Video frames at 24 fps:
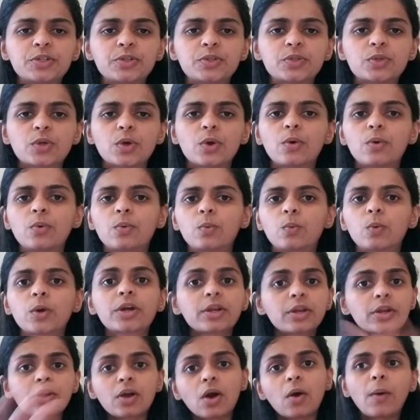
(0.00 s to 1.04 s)
So we're
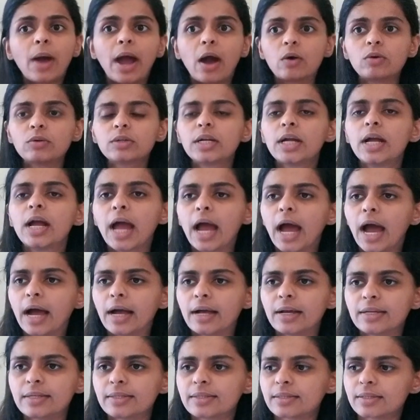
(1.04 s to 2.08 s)
gonna go out
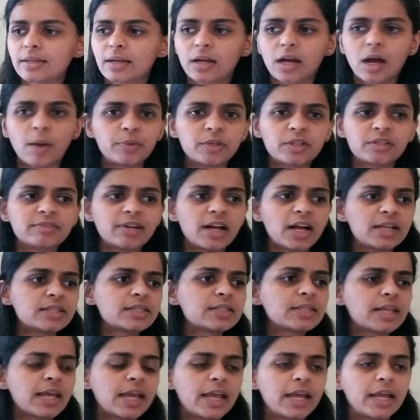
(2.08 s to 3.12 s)
as a couple of
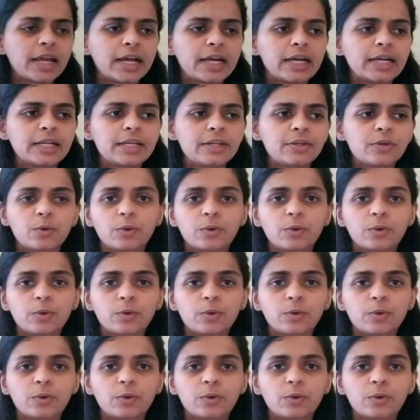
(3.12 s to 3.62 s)
us and,